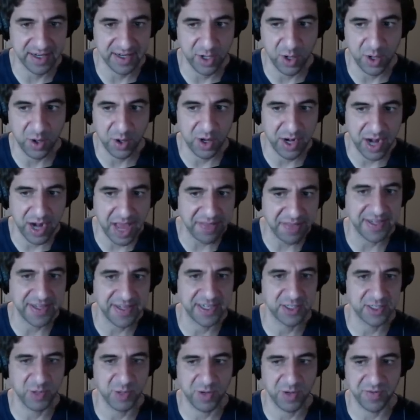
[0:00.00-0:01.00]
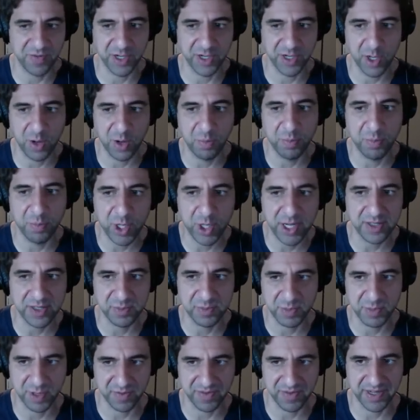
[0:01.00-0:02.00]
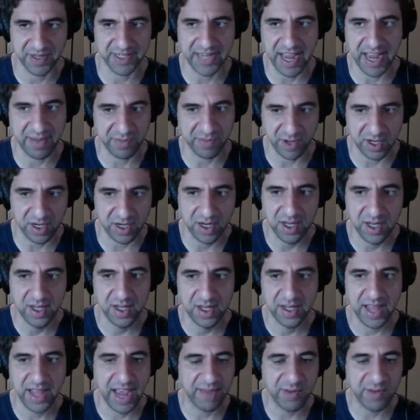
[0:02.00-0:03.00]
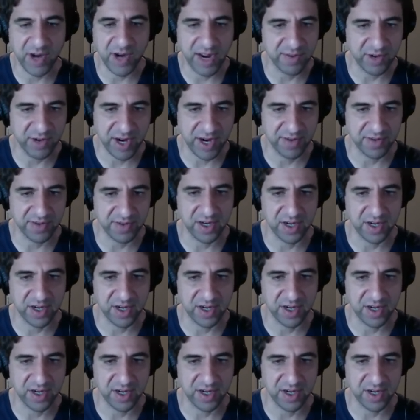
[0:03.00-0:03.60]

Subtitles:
No, nothing is perfect. No book is perfect ever. Ever.